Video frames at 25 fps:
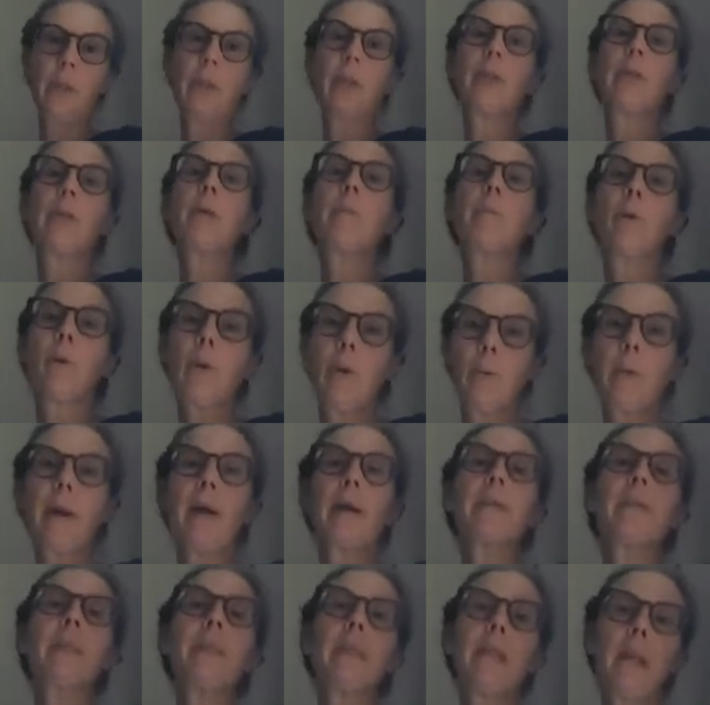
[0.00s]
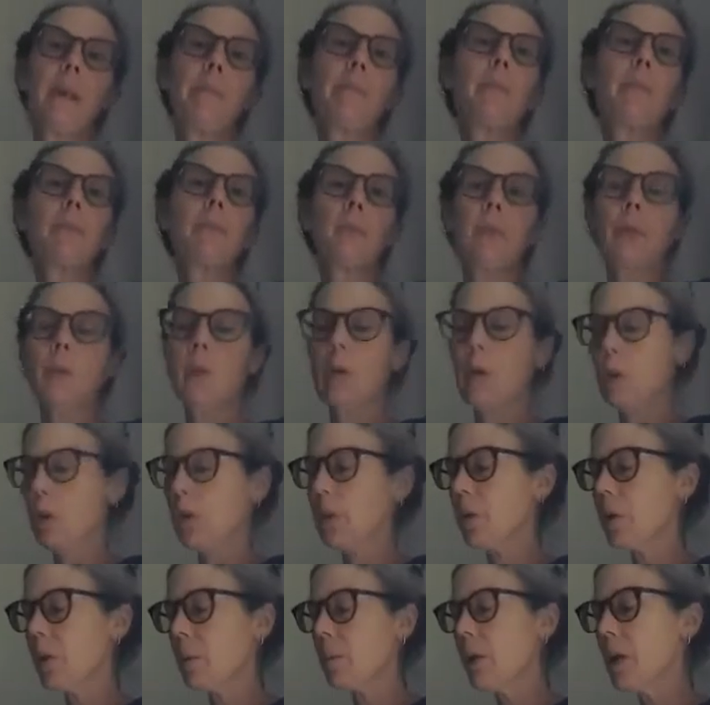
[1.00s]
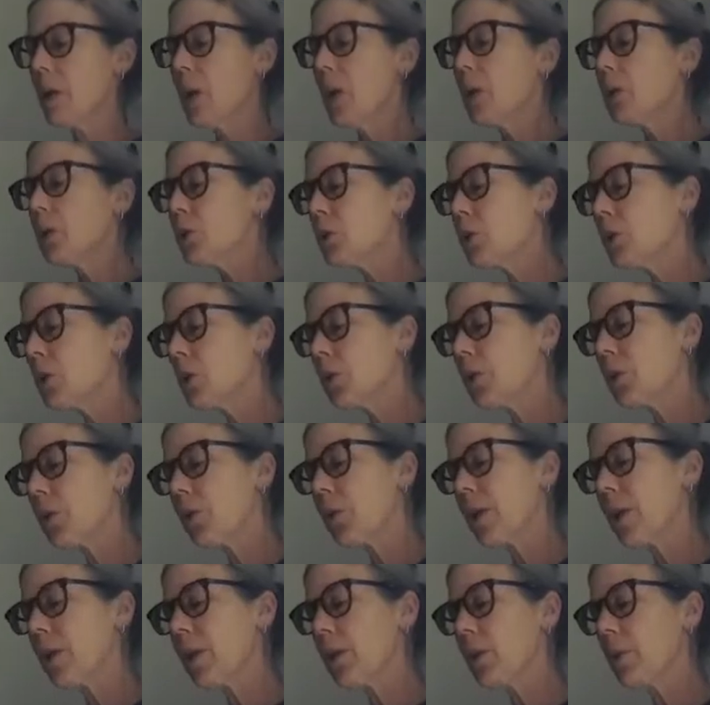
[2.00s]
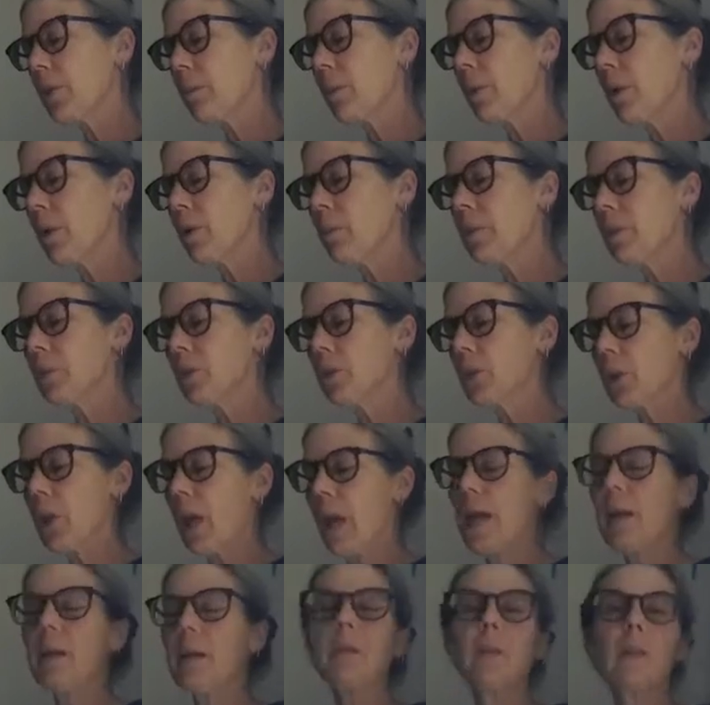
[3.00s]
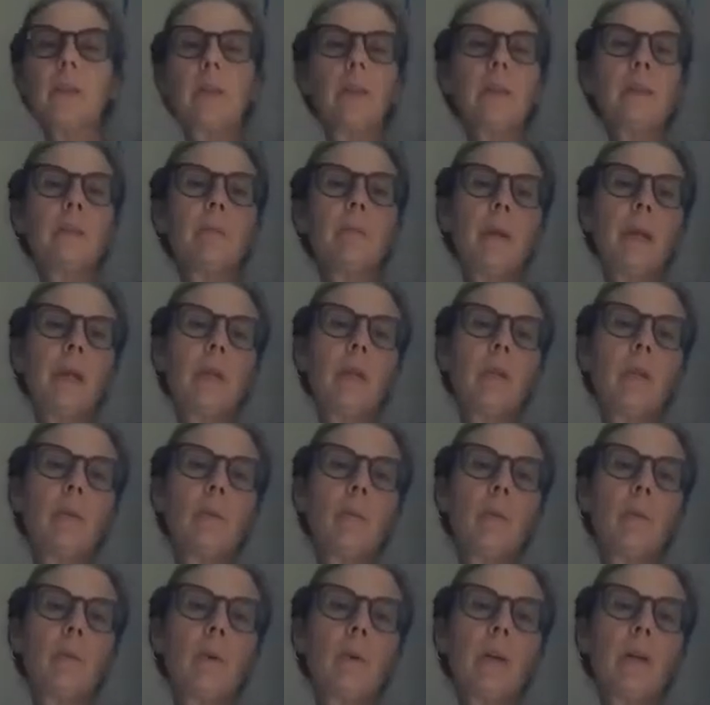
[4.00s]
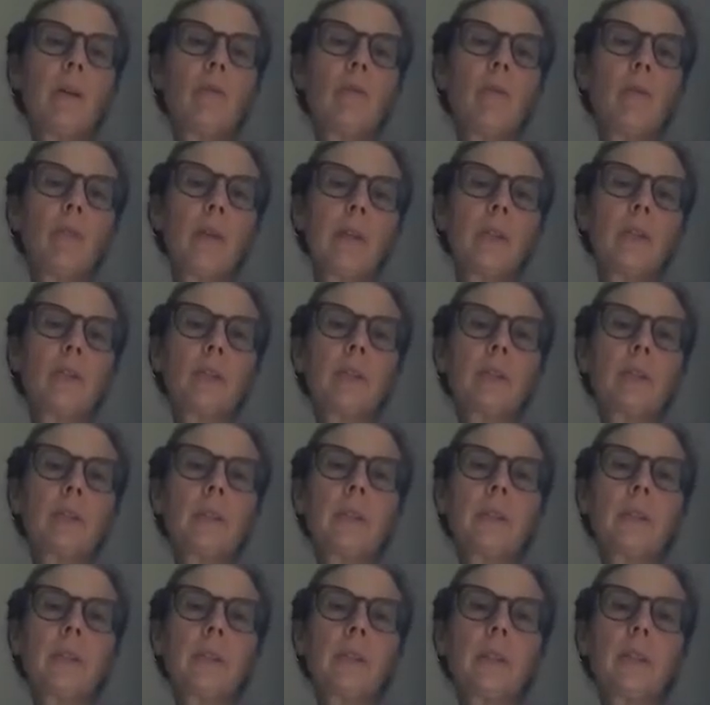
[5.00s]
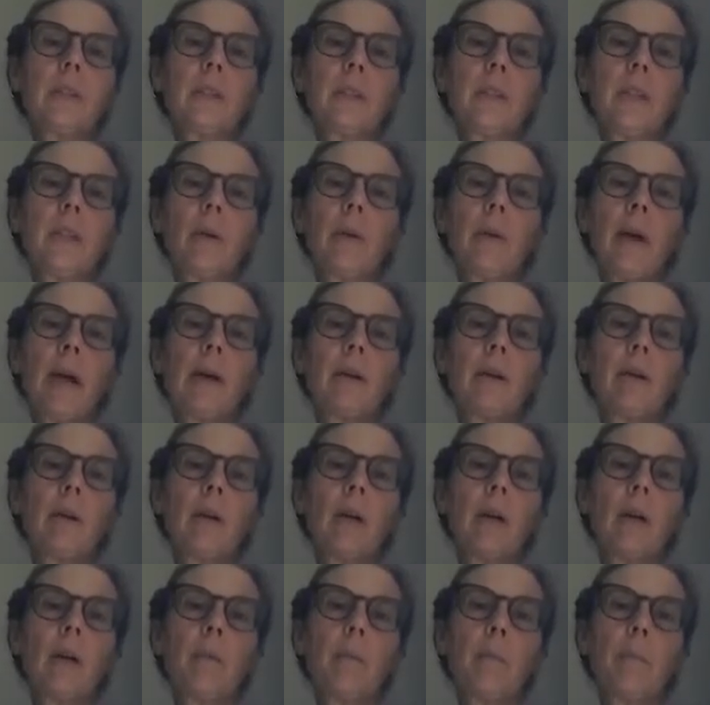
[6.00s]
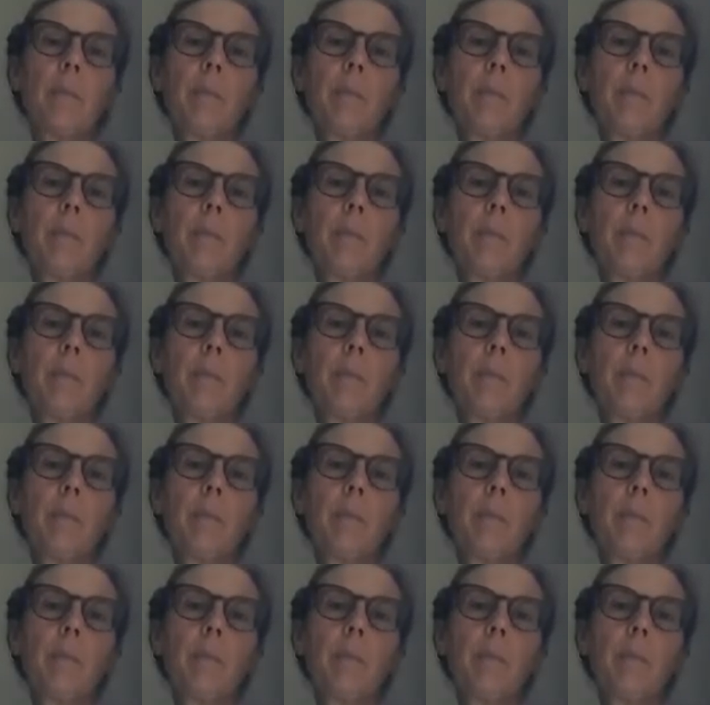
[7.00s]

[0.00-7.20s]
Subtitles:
keep going back to Naples when you go to Europe. Do you think your mobile childhood has made you more adventurous, just to go out and go